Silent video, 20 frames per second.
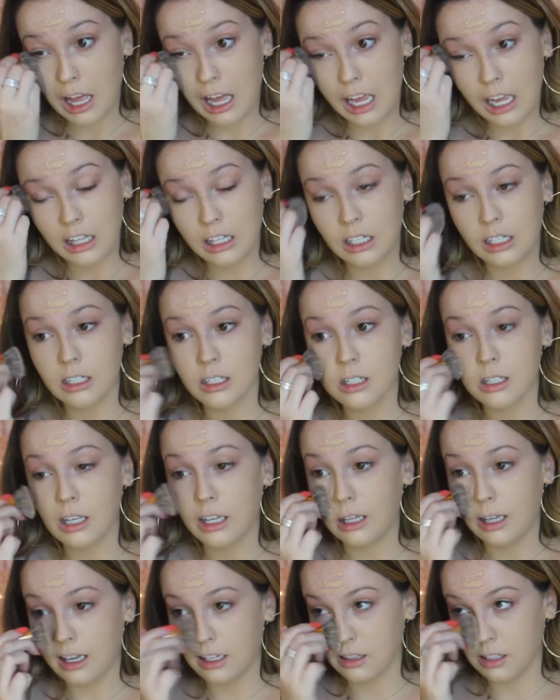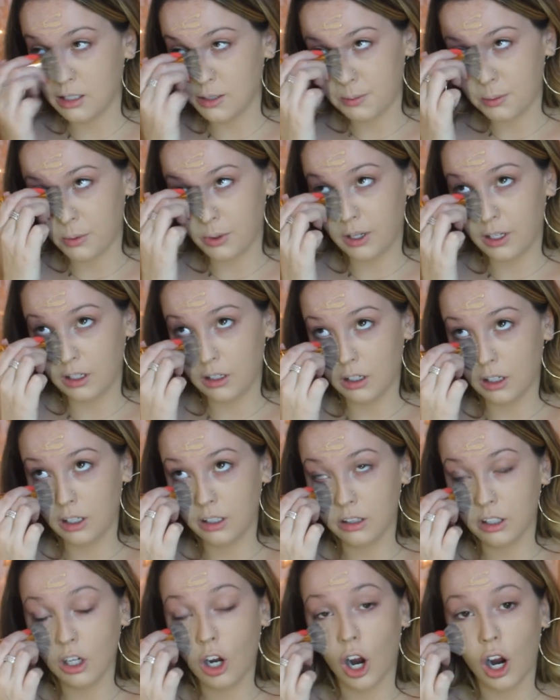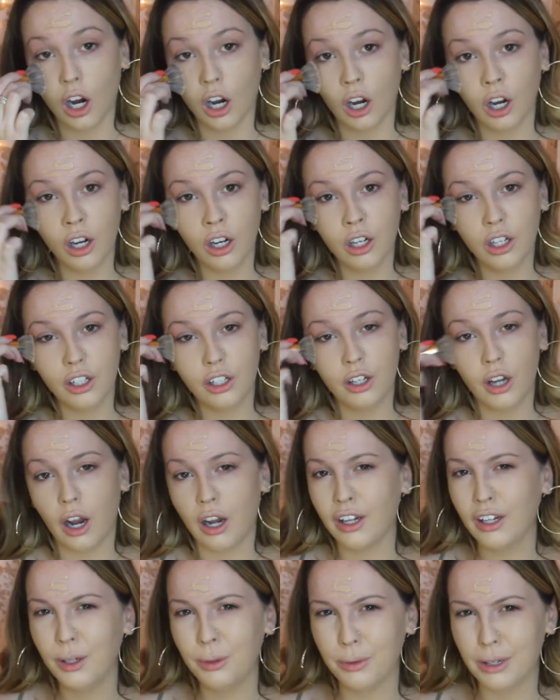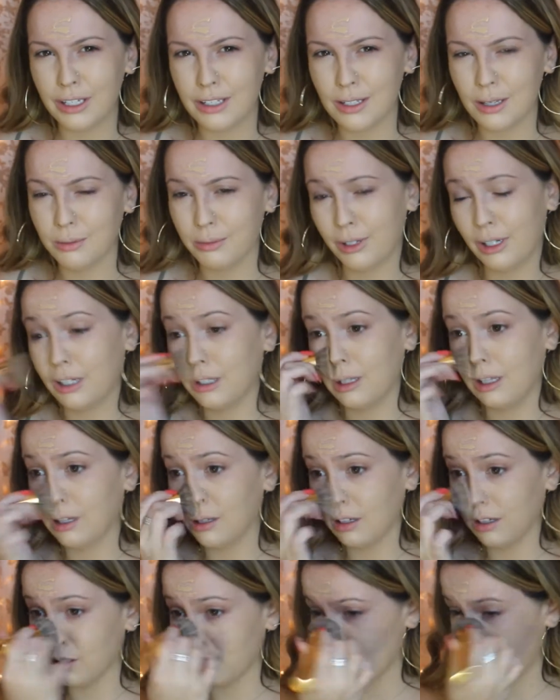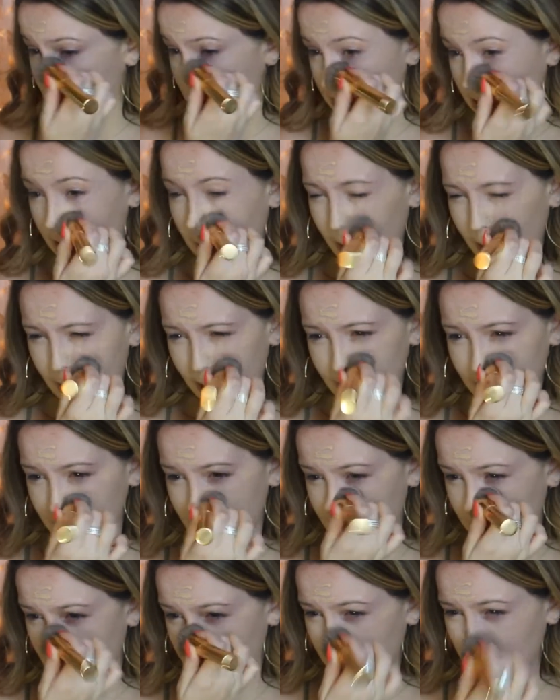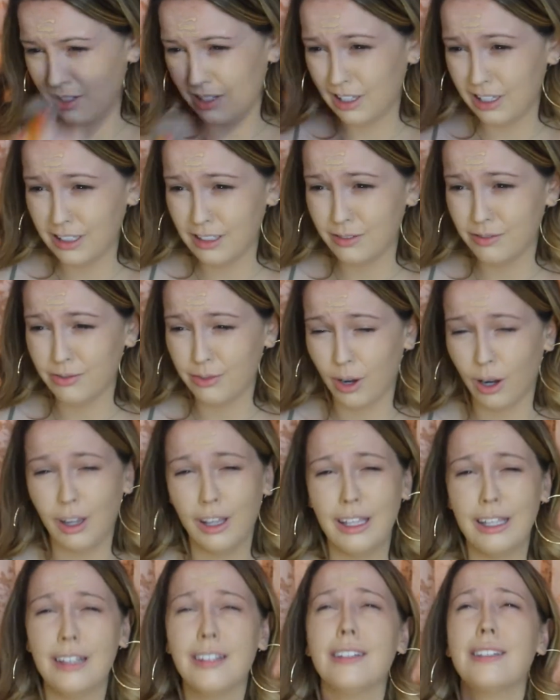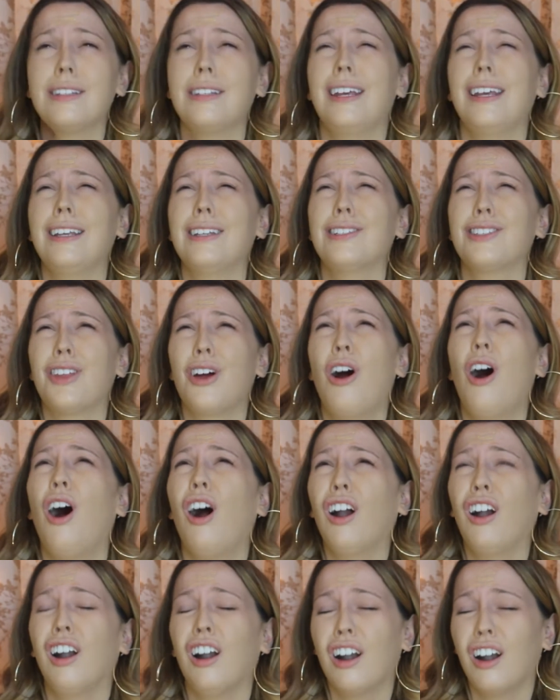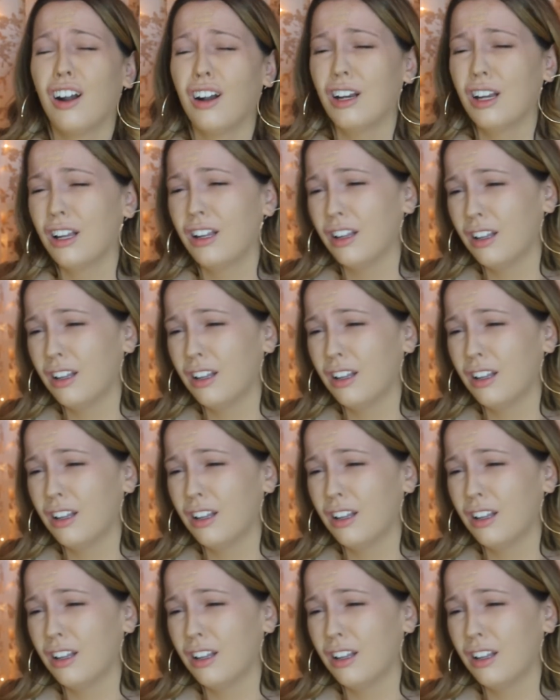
And then it's like, at this point you're in the car, you're on your way somewhere, like it stings. It fucking stings the heart.